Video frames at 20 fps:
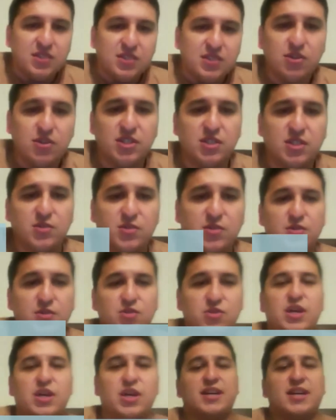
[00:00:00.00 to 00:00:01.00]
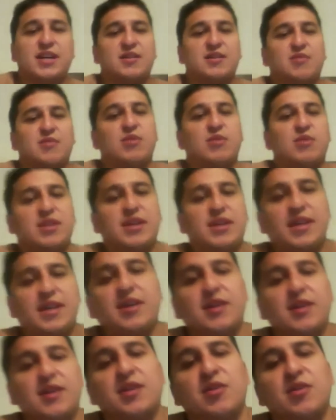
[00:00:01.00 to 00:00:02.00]
Story Starts with Usagi one
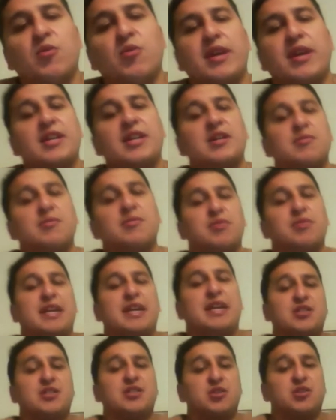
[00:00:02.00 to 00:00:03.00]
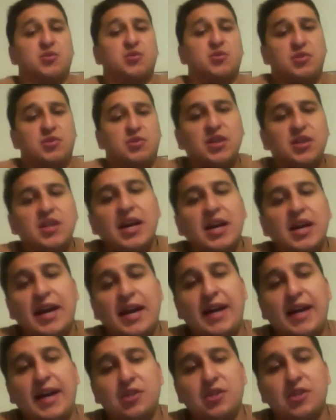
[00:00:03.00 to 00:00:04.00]
day, you know, waking up late as usual,
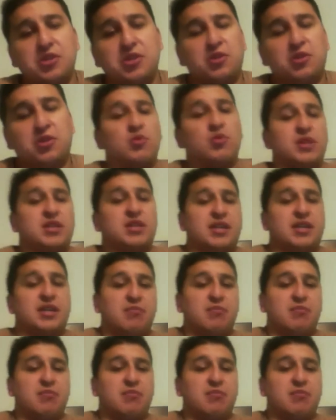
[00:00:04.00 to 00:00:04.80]
heading to school one day.